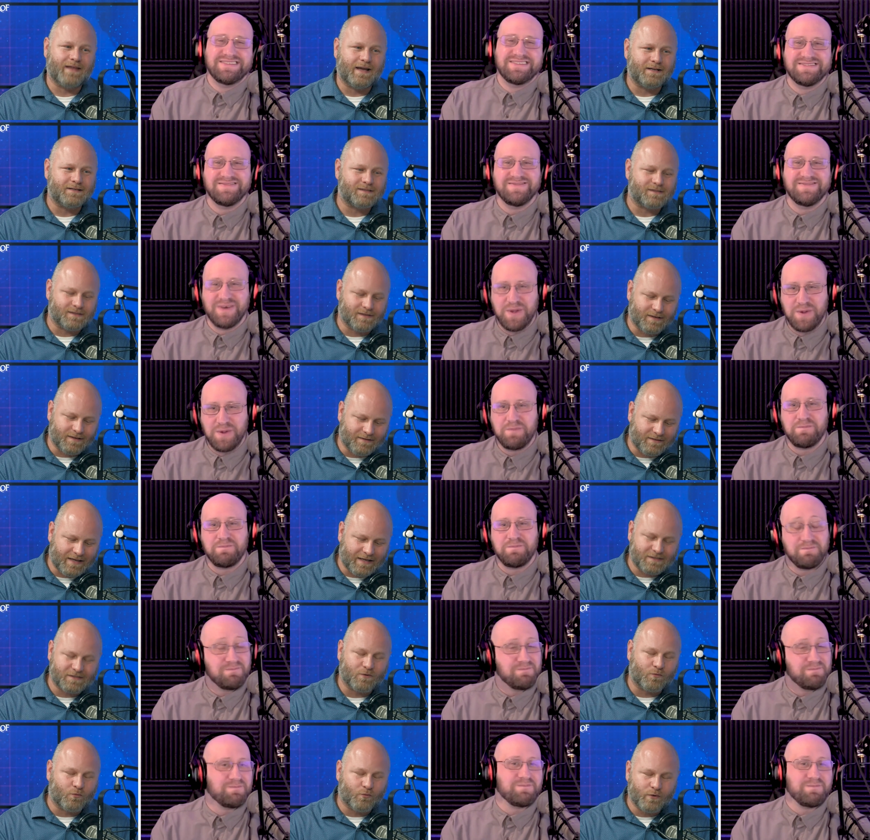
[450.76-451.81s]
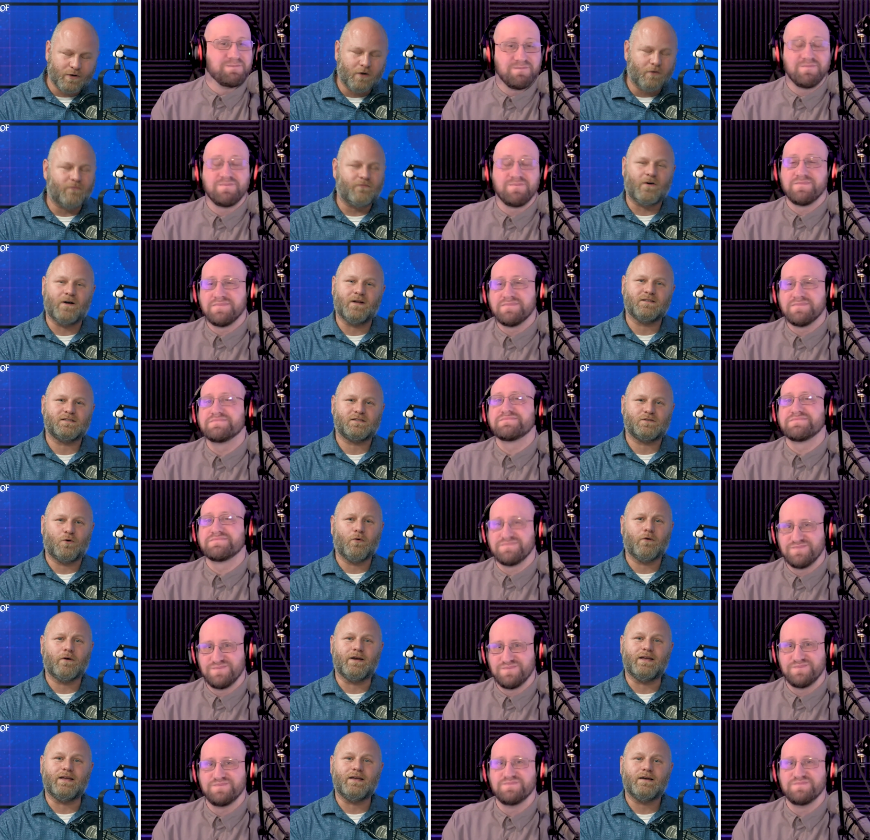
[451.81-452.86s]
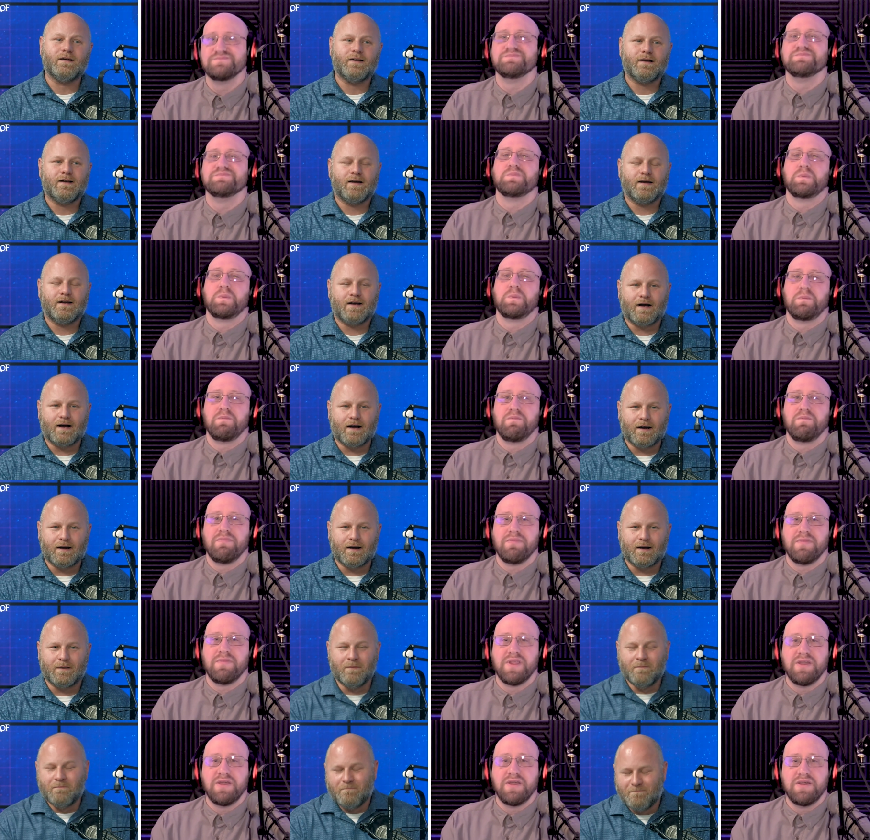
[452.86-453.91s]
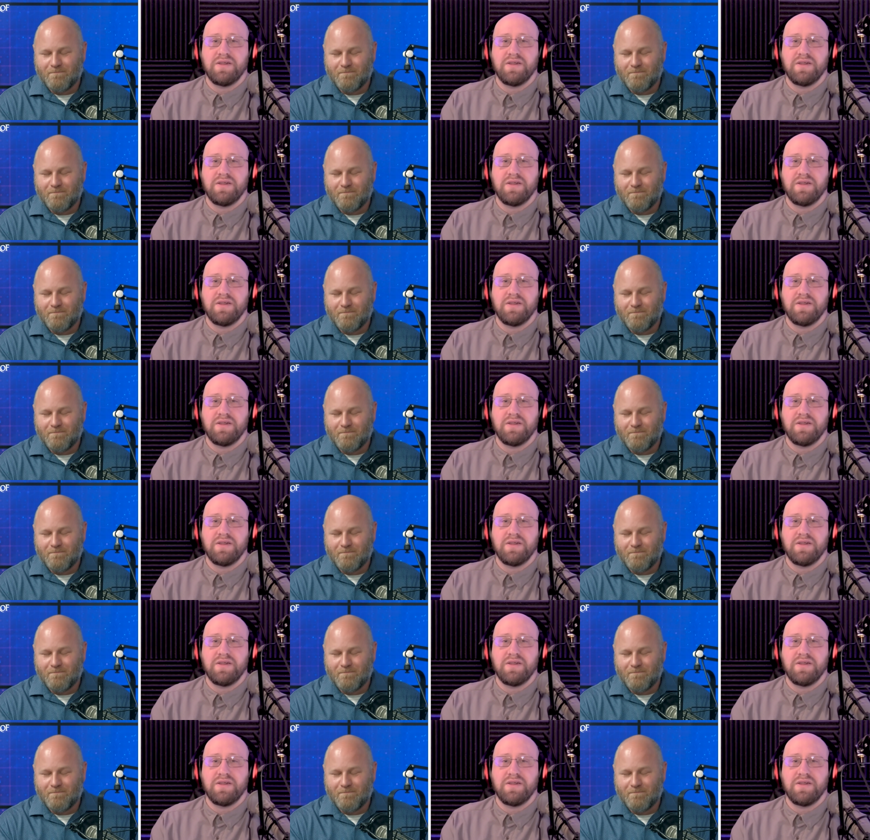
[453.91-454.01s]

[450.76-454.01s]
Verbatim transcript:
Speaker 1: That's a that's a real fun story. Uh,